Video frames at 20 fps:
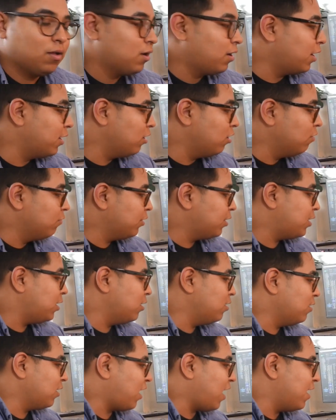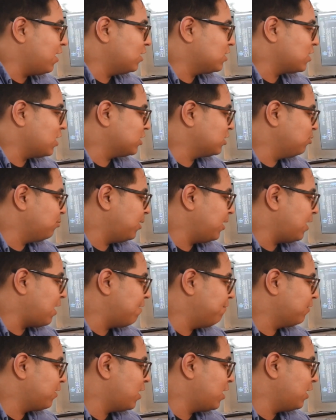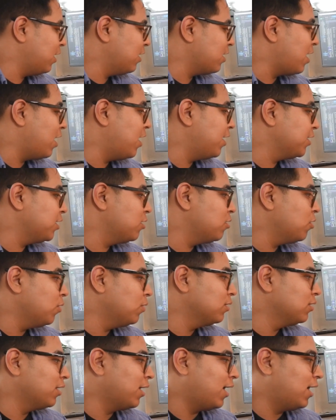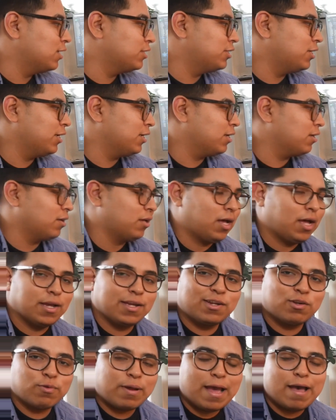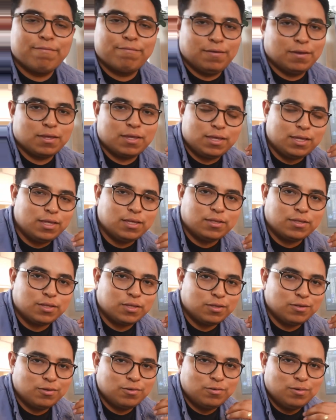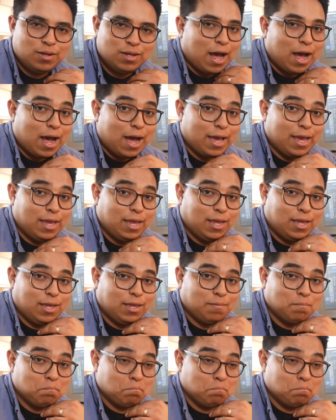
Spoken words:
All right, over here, kind of tucked away, I've got an Audio Logic graphic EQ. I